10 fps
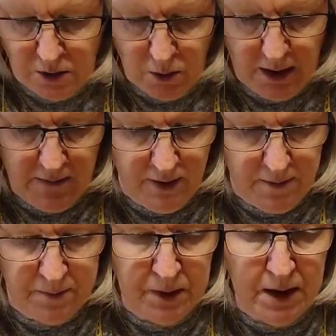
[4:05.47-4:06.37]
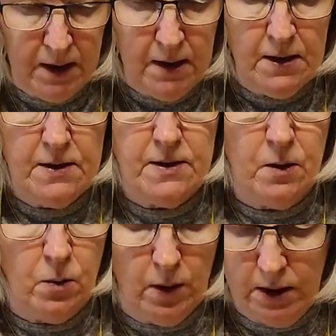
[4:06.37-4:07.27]
or whatever.
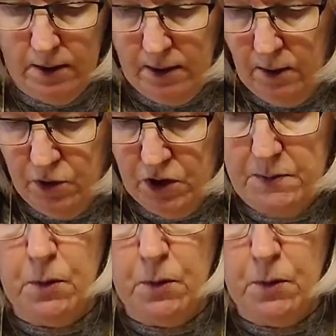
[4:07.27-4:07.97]
So I'll just